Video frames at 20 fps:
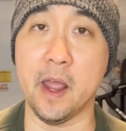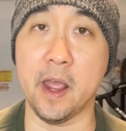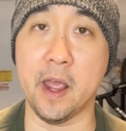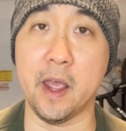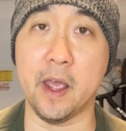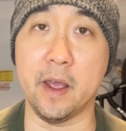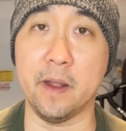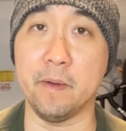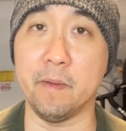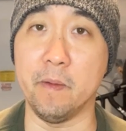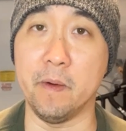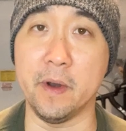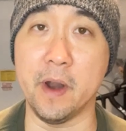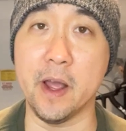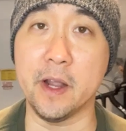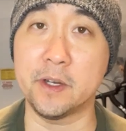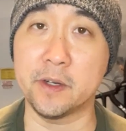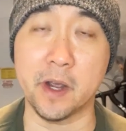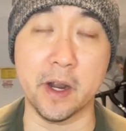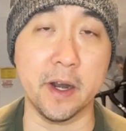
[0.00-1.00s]
and when
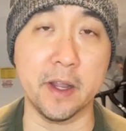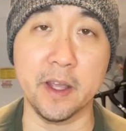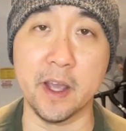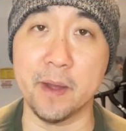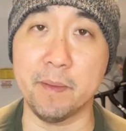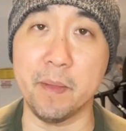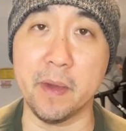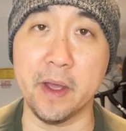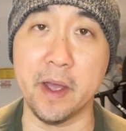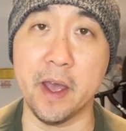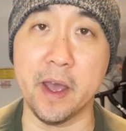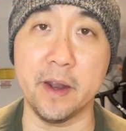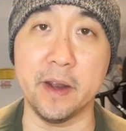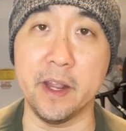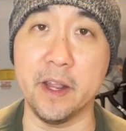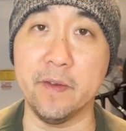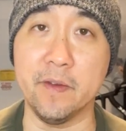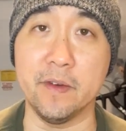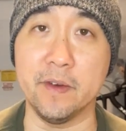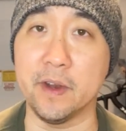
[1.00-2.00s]
I try to get my head
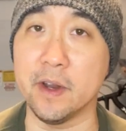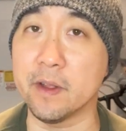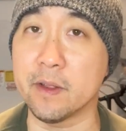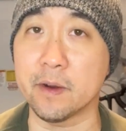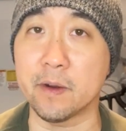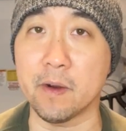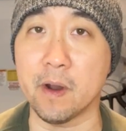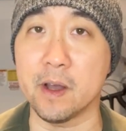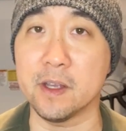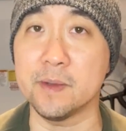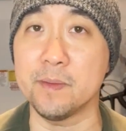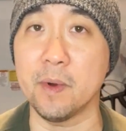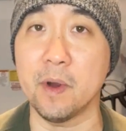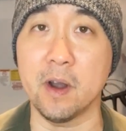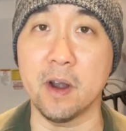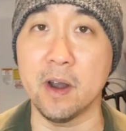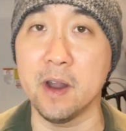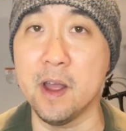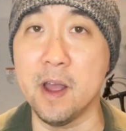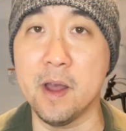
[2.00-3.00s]
even near the
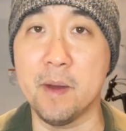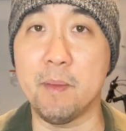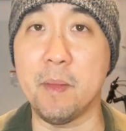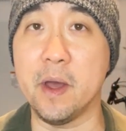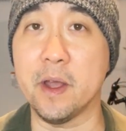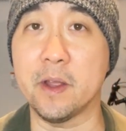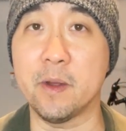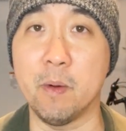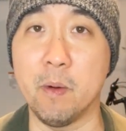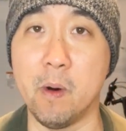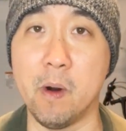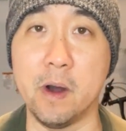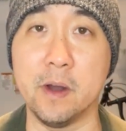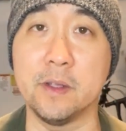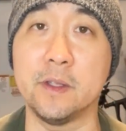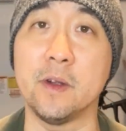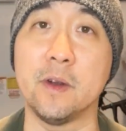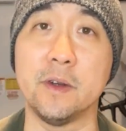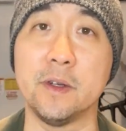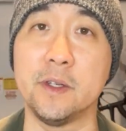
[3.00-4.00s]
crossbar, my
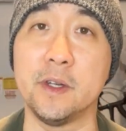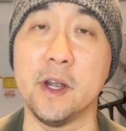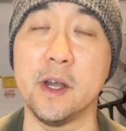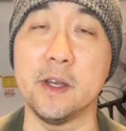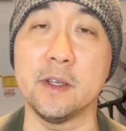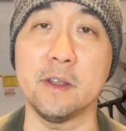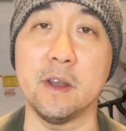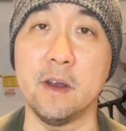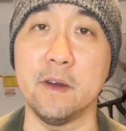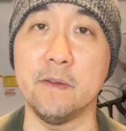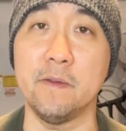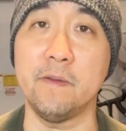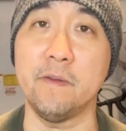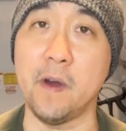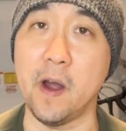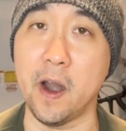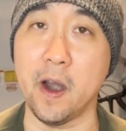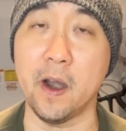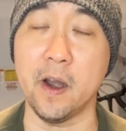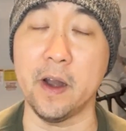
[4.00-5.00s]
quads are just on
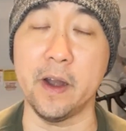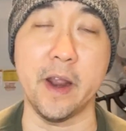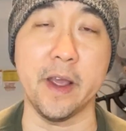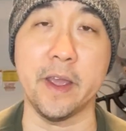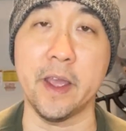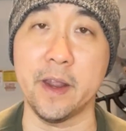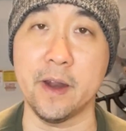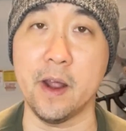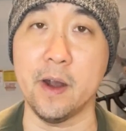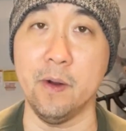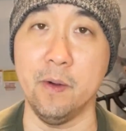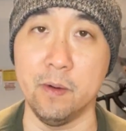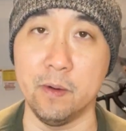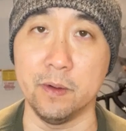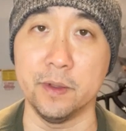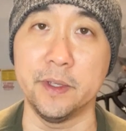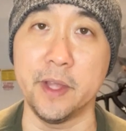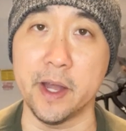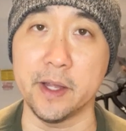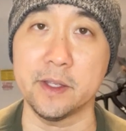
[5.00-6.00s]
fire and I cannot
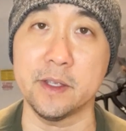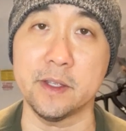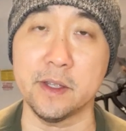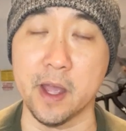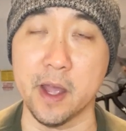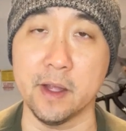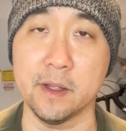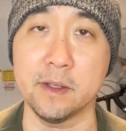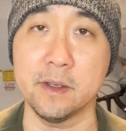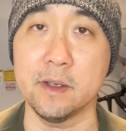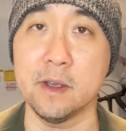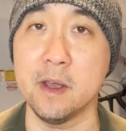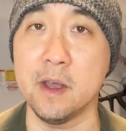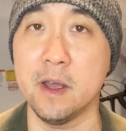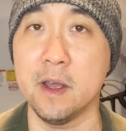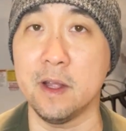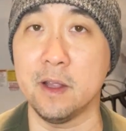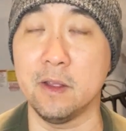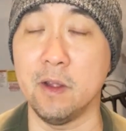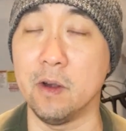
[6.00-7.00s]
hold that stance
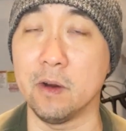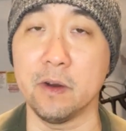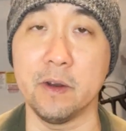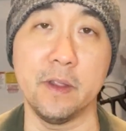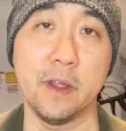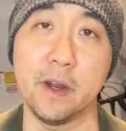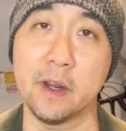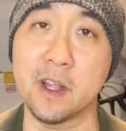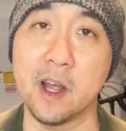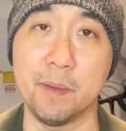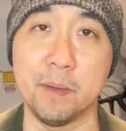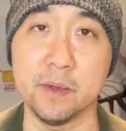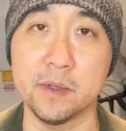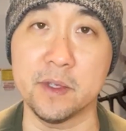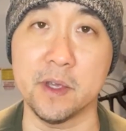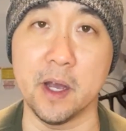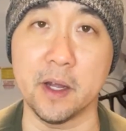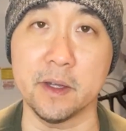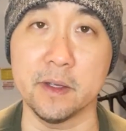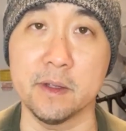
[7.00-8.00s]
longer than a couple
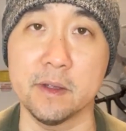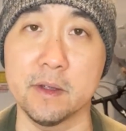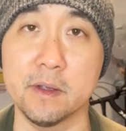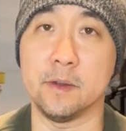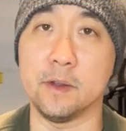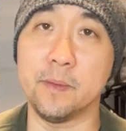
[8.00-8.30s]
seconds.